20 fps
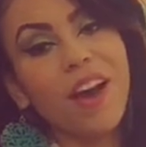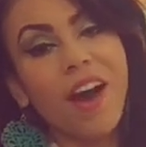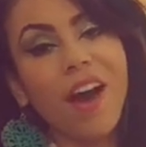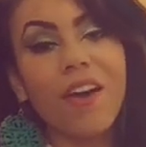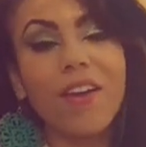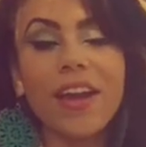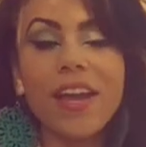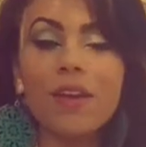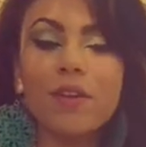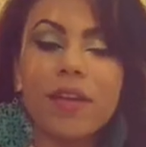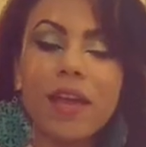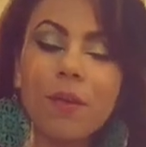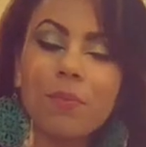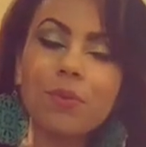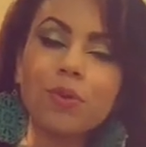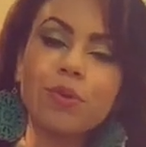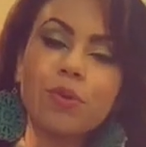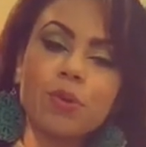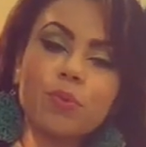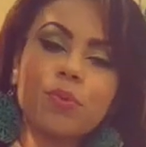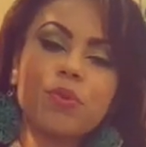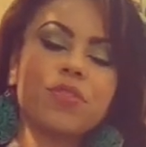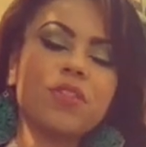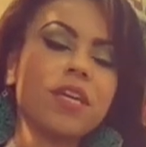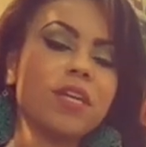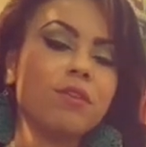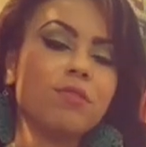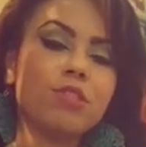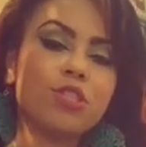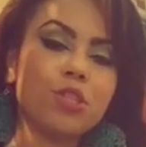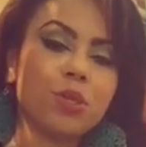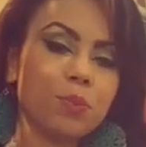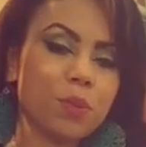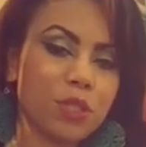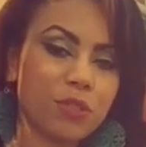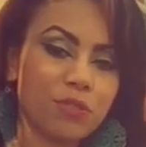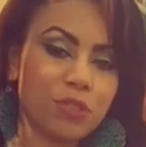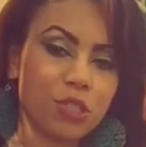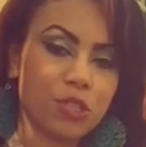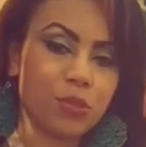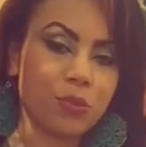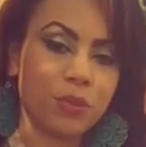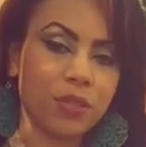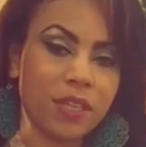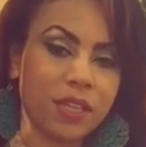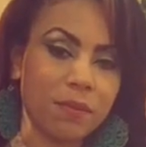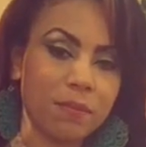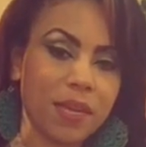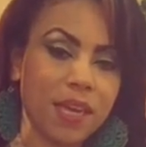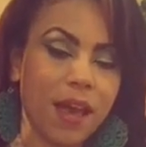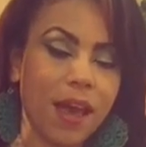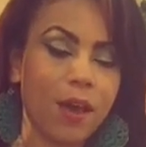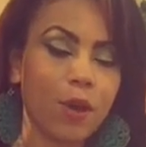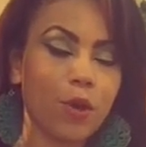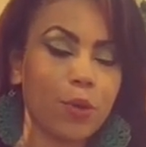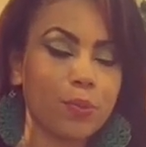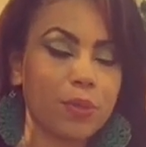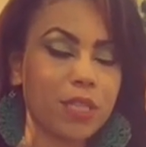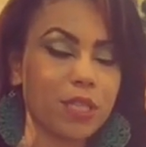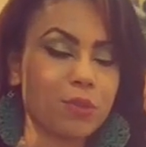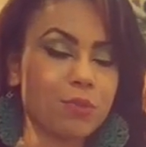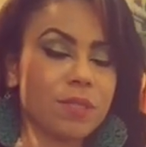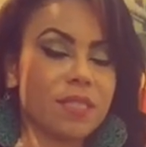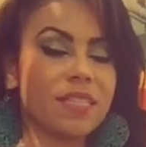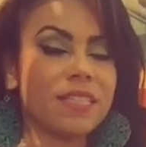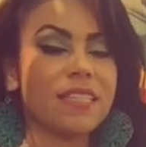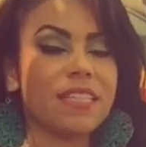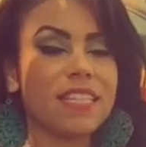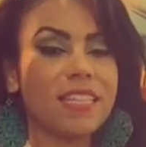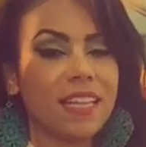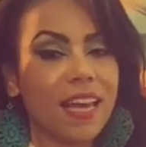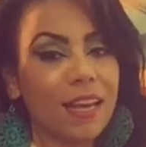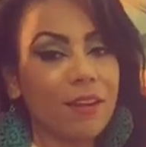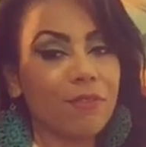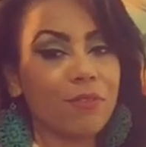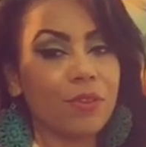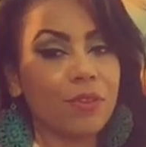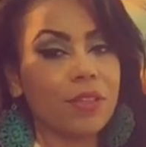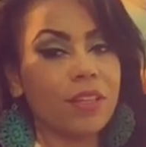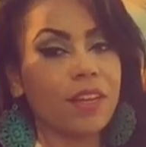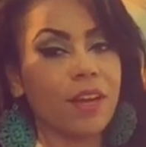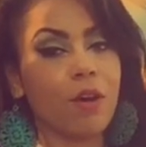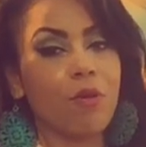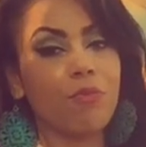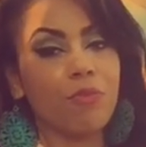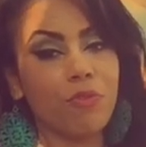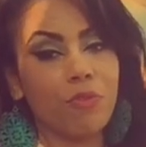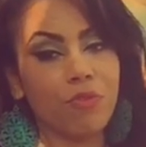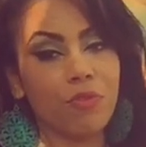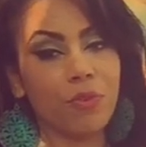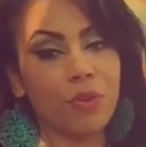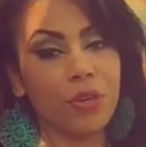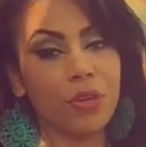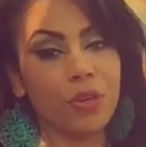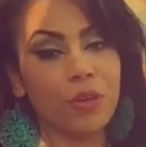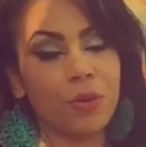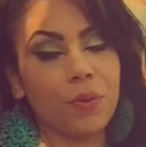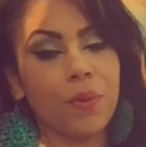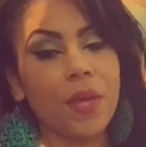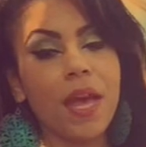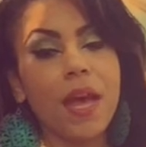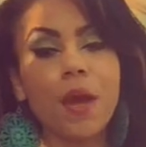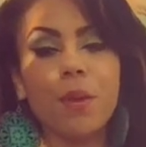All right, Capricorn, well, thank you so much for joining me. I hope this was insightful and helpful for you.